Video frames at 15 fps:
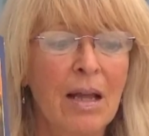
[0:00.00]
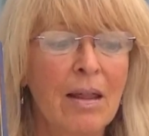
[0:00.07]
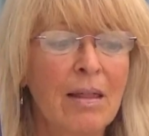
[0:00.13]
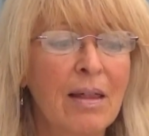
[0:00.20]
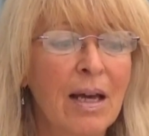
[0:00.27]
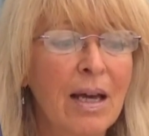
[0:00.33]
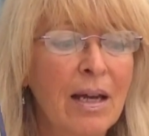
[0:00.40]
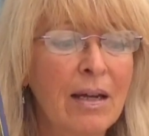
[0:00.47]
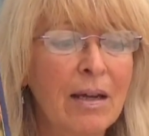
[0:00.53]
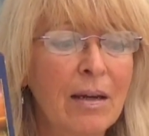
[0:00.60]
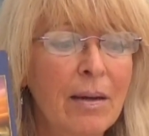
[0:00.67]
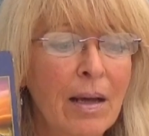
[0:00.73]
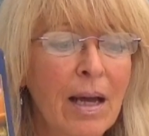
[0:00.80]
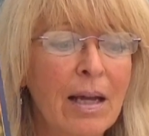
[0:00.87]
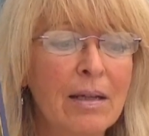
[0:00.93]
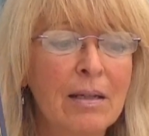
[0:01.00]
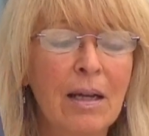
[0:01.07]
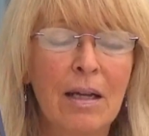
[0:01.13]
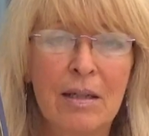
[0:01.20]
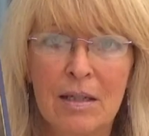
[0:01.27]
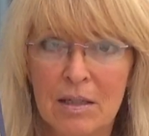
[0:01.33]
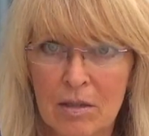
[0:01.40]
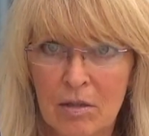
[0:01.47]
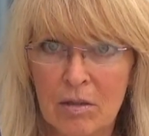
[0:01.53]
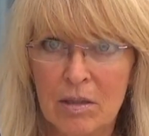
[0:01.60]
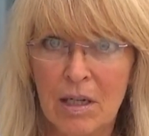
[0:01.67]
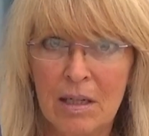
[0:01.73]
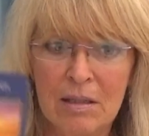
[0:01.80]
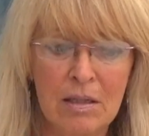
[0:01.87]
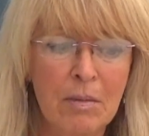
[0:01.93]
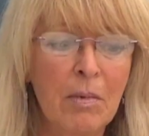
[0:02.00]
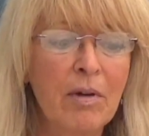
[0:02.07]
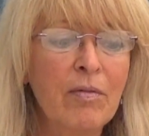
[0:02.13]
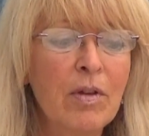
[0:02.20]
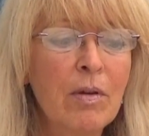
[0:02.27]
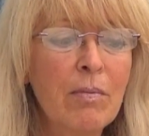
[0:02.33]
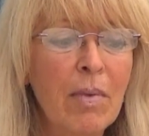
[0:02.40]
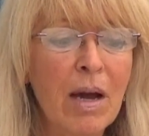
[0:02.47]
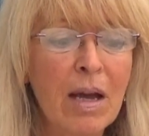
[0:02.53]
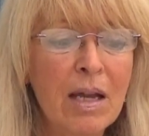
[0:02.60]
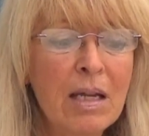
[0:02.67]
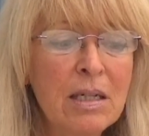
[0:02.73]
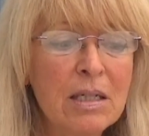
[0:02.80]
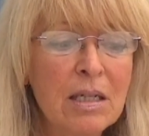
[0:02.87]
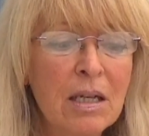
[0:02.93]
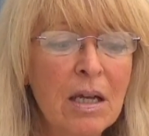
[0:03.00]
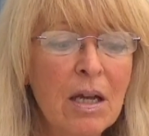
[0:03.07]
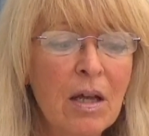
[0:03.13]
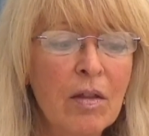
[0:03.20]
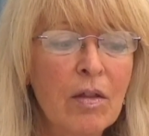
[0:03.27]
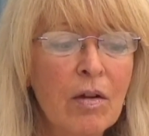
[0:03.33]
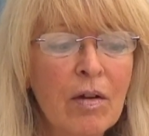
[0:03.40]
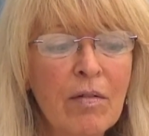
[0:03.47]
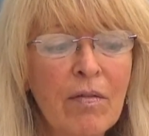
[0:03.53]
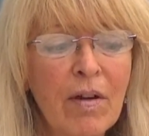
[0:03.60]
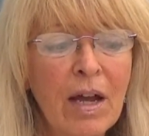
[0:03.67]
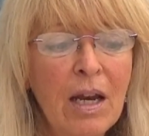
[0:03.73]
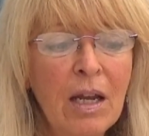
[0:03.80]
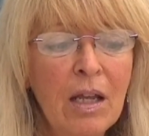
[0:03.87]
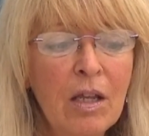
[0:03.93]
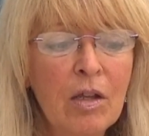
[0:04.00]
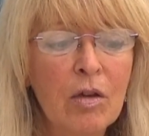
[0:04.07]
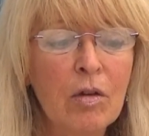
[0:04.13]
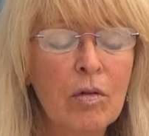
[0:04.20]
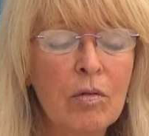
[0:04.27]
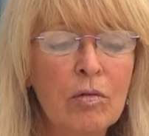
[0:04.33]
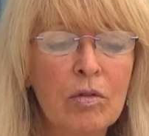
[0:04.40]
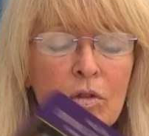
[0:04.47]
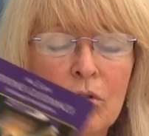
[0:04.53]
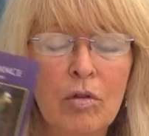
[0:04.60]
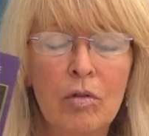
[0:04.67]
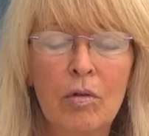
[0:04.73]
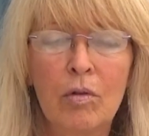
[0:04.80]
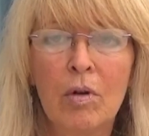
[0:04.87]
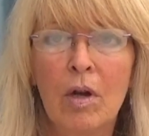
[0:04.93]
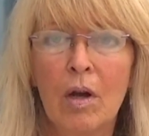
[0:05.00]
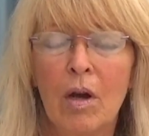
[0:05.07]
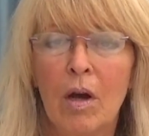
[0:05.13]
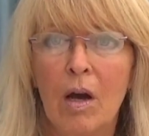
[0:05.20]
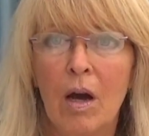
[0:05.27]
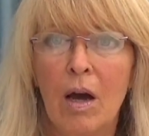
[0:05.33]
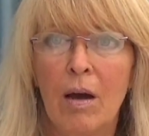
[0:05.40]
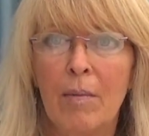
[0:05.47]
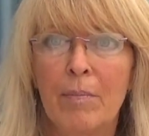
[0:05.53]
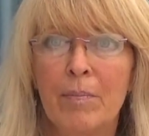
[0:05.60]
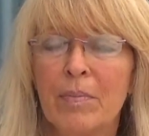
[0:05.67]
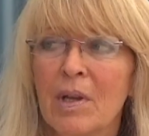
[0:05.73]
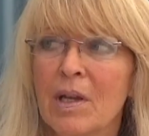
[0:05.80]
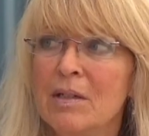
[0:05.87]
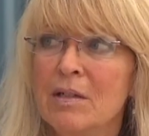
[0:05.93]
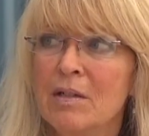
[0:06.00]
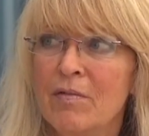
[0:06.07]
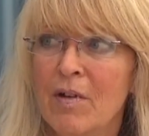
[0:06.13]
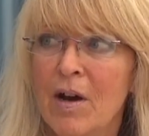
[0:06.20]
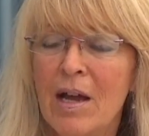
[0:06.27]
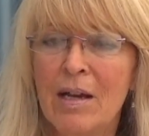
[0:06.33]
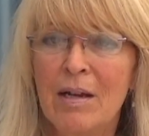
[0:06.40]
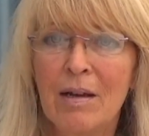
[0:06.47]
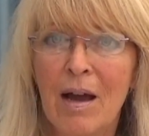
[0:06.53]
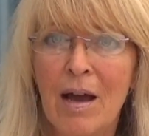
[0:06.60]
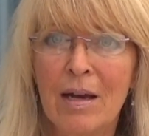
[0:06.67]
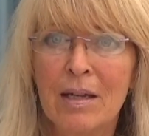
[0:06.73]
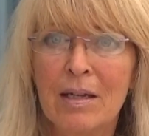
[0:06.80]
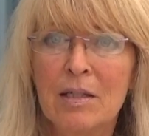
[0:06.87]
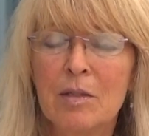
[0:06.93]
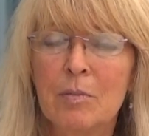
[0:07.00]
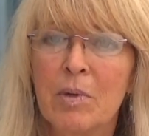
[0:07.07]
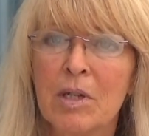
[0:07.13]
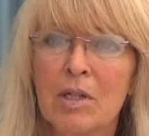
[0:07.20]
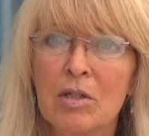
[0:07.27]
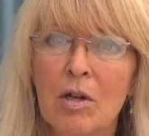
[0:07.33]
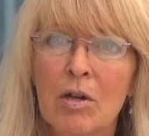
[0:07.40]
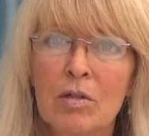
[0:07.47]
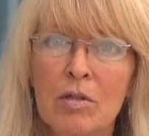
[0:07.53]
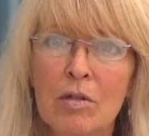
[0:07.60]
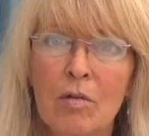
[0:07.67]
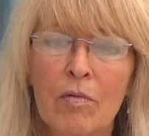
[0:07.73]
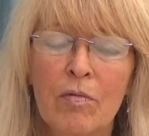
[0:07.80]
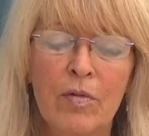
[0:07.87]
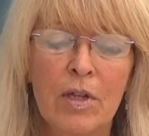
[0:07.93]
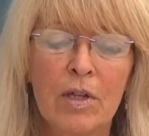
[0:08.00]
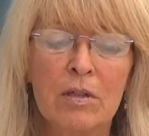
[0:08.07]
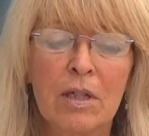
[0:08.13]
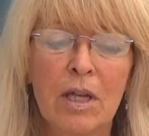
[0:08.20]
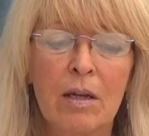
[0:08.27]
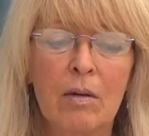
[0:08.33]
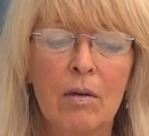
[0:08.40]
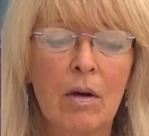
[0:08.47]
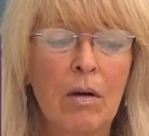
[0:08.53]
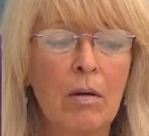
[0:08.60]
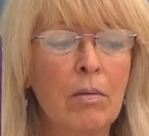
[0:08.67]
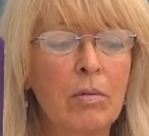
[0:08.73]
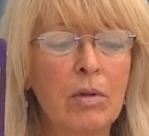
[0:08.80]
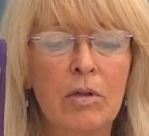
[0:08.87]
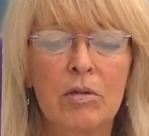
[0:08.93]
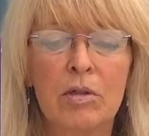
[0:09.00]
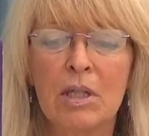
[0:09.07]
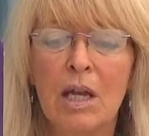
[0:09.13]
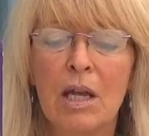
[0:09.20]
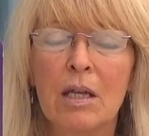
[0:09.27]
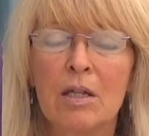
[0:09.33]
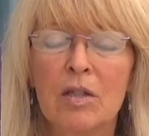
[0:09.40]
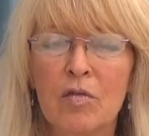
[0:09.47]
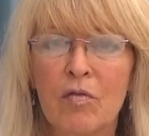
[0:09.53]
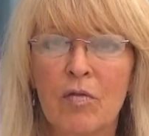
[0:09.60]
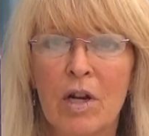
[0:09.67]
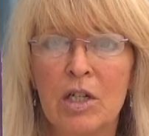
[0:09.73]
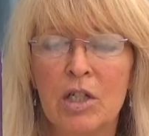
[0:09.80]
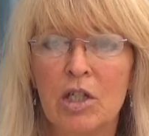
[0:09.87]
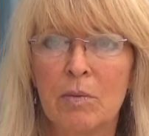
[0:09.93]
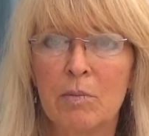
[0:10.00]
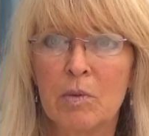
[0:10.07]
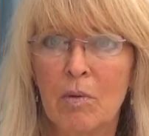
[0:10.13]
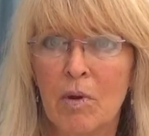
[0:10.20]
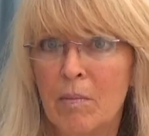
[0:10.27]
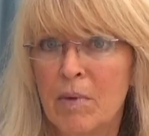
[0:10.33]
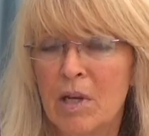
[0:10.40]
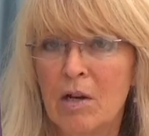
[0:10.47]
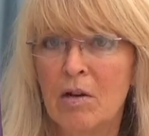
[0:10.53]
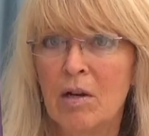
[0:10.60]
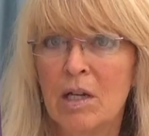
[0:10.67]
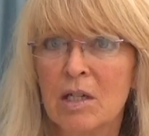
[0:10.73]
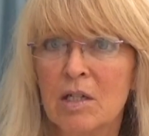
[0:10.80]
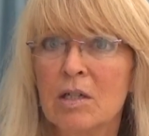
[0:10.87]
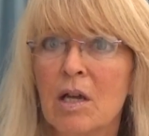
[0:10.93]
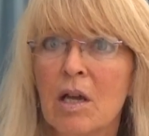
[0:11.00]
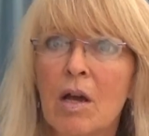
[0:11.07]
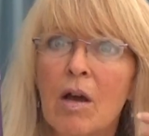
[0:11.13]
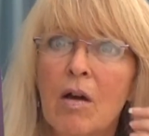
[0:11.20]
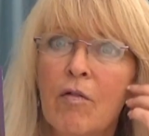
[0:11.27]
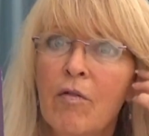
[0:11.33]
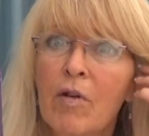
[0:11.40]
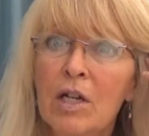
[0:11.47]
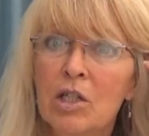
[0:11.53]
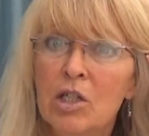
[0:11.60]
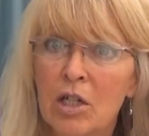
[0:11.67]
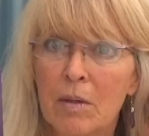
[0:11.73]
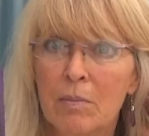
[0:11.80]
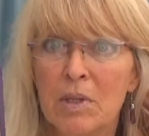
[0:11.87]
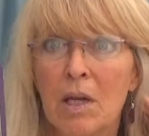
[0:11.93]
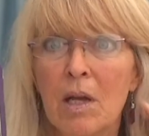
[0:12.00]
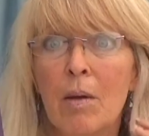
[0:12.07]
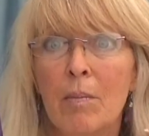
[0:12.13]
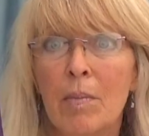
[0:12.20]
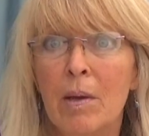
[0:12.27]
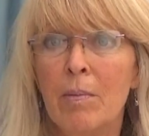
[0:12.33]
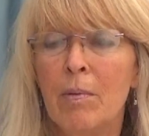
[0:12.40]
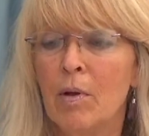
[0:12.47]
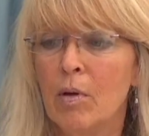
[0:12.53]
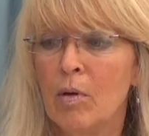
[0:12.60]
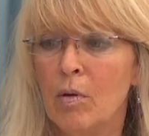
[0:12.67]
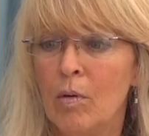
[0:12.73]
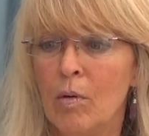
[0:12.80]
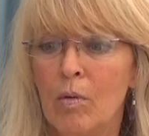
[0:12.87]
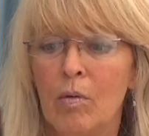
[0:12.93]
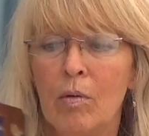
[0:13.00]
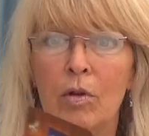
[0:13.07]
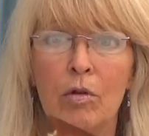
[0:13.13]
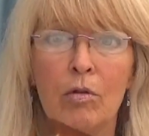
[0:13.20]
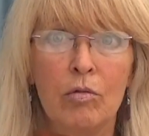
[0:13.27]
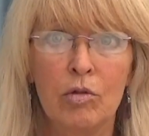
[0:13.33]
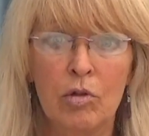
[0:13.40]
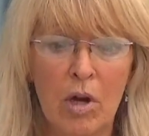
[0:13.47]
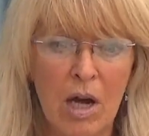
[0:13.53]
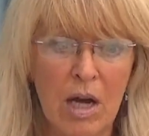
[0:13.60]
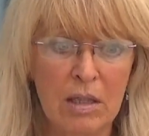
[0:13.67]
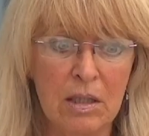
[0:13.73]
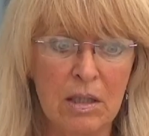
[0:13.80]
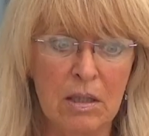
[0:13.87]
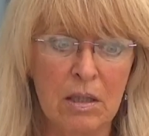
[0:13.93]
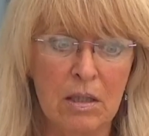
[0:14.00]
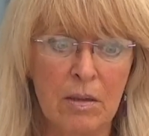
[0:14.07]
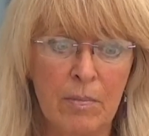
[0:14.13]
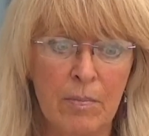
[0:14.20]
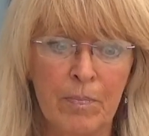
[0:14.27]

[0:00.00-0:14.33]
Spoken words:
then, and this looks like some of you might, they're inviting you to divine guidance, but it also feels like, oh, what they're saying is friendships. What I'm hearing is friendships, people who you trust.